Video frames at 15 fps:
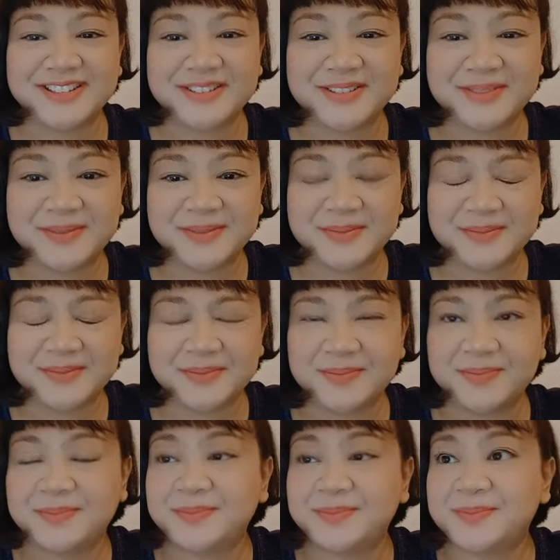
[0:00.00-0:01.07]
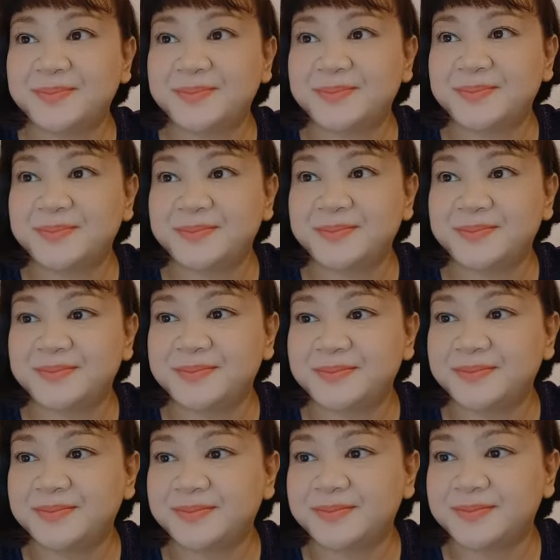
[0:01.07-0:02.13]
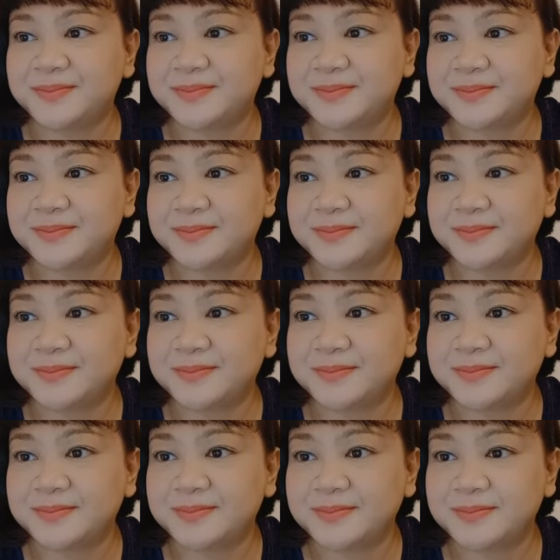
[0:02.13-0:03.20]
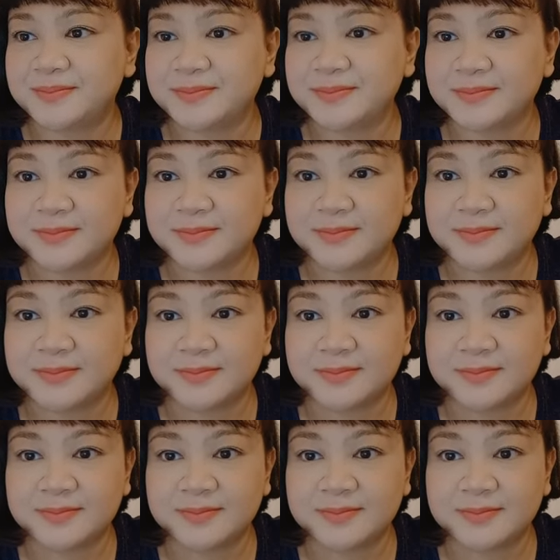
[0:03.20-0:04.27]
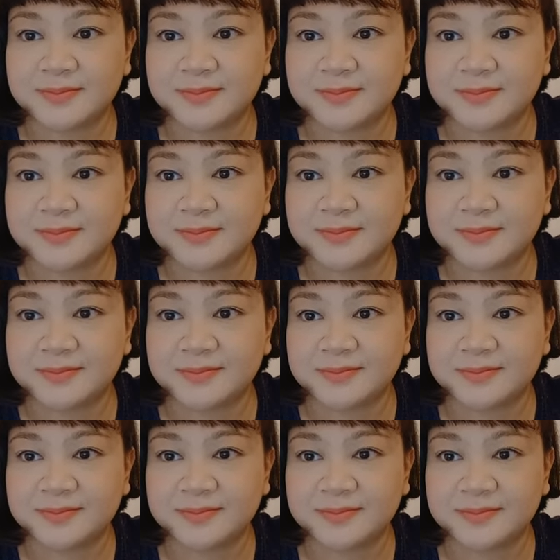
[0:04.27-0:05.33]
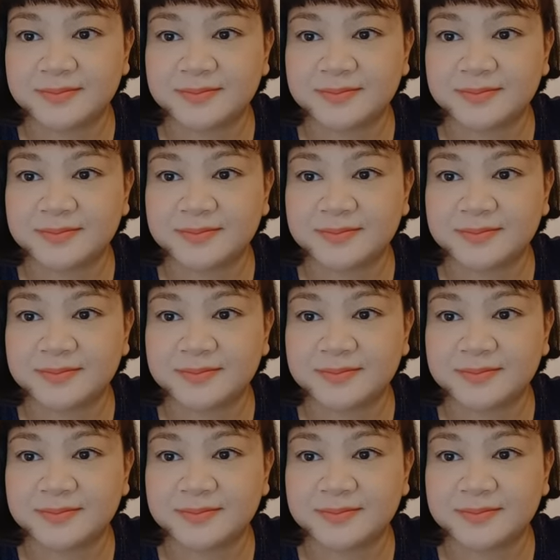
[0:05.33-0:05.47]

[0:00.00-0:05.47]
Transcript: Nobody speaks.